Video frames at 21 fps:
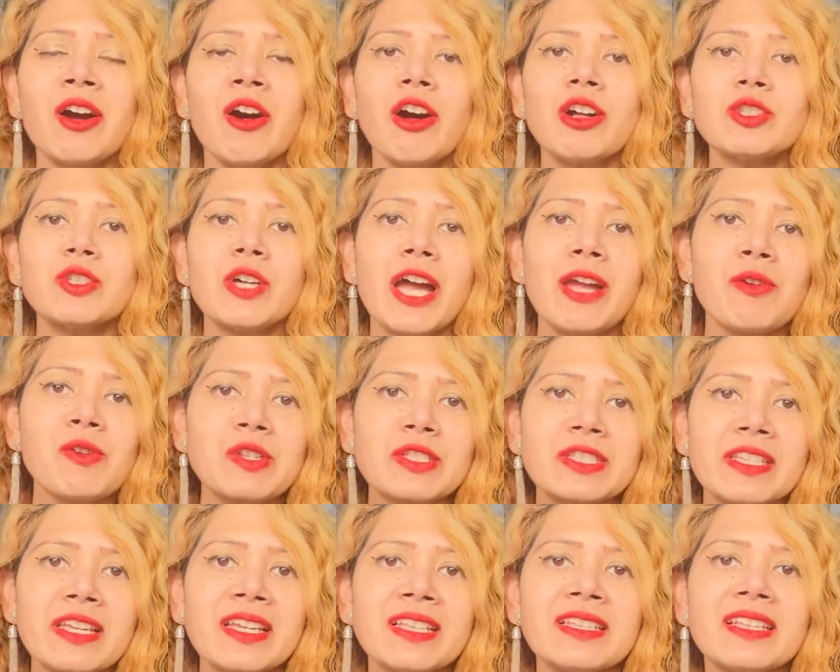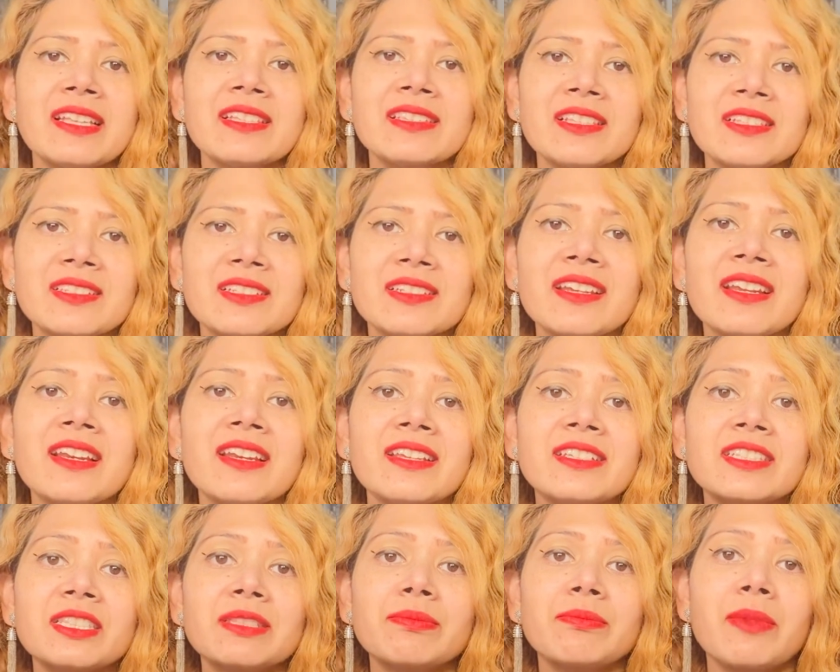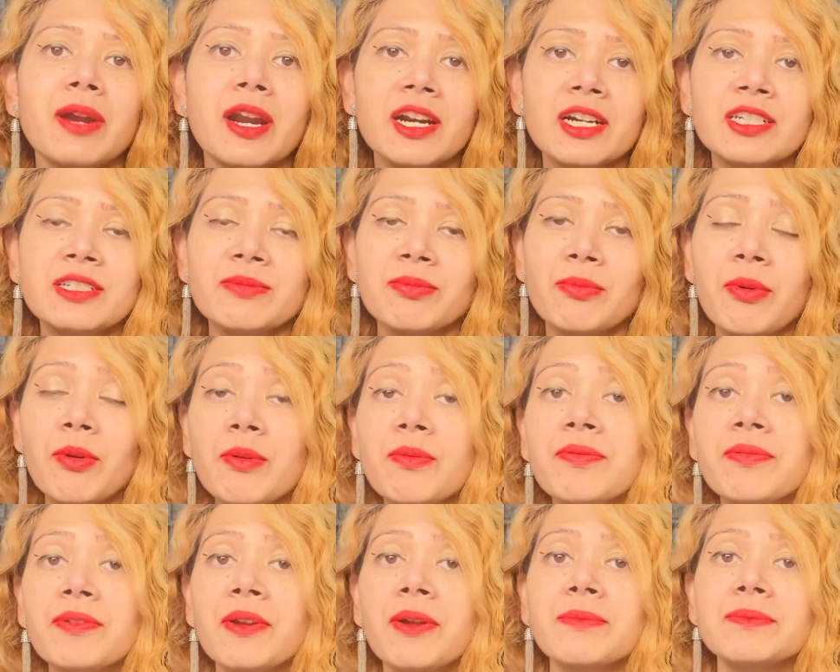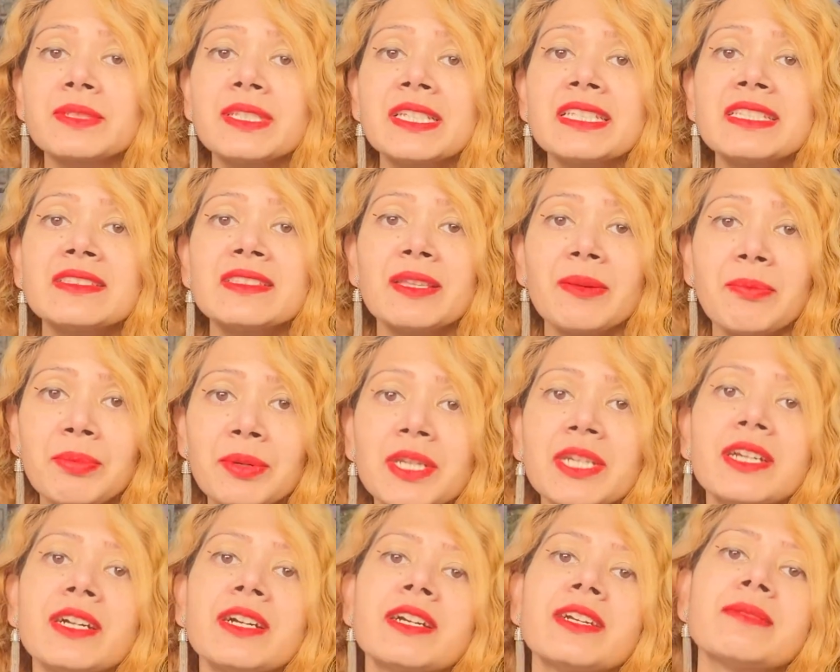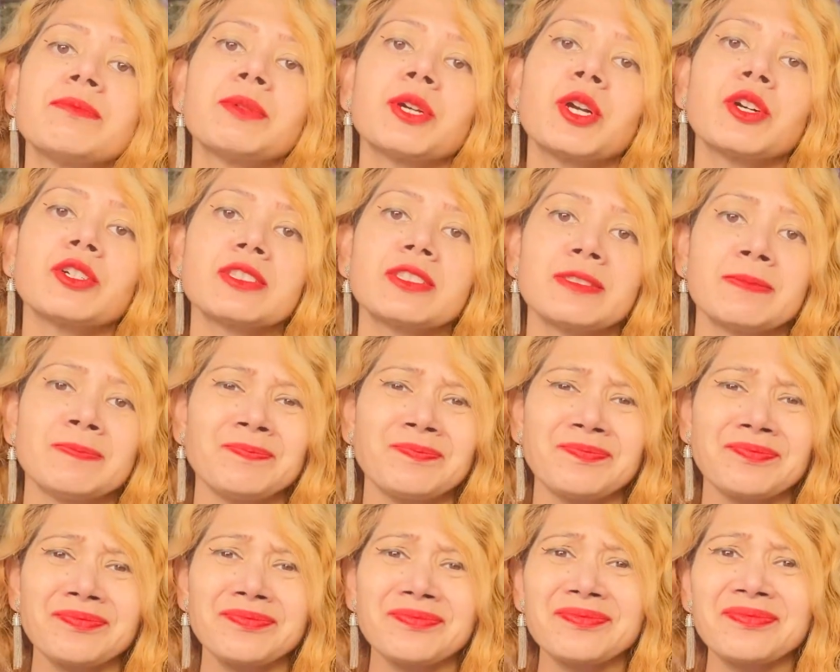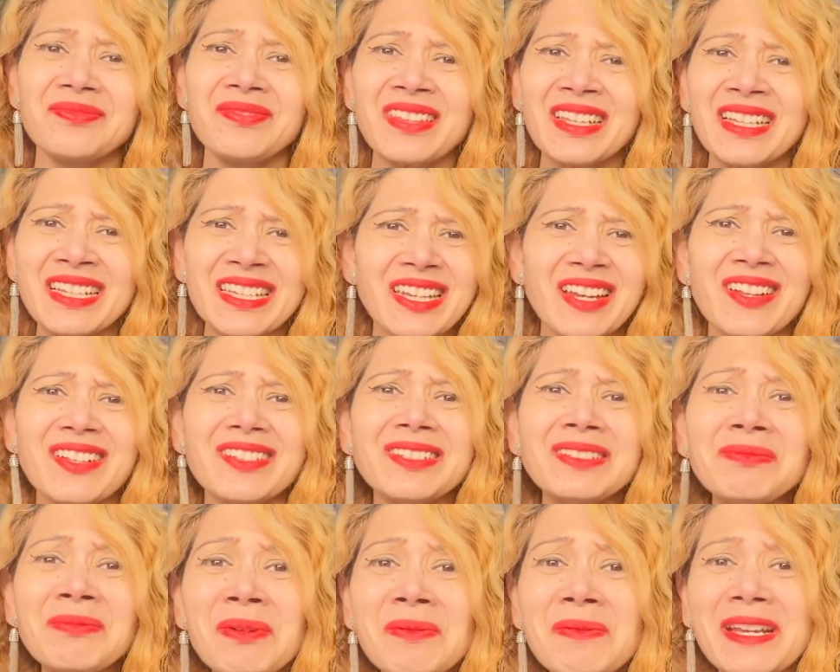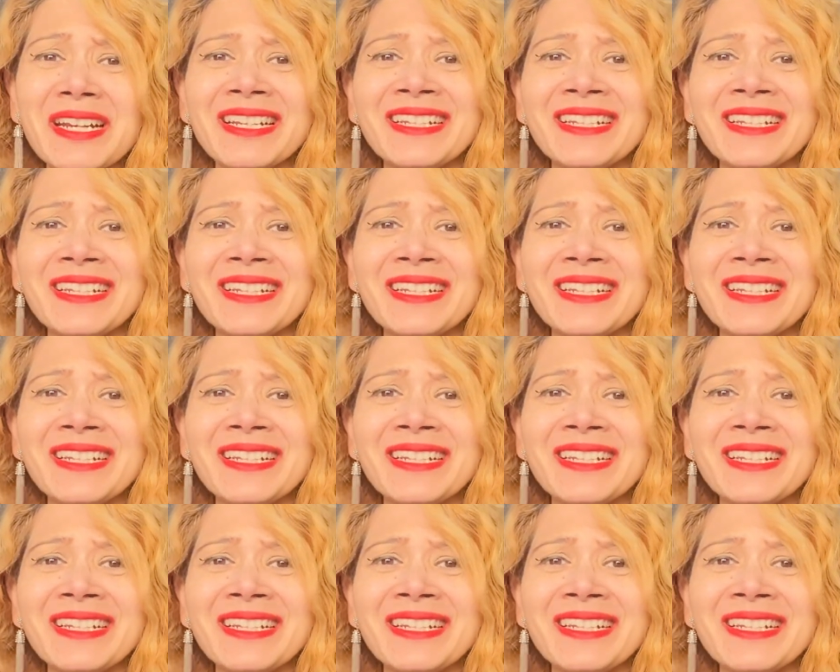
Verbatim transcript: Although I will say this is really smart move from Disney PR because, you know, this movie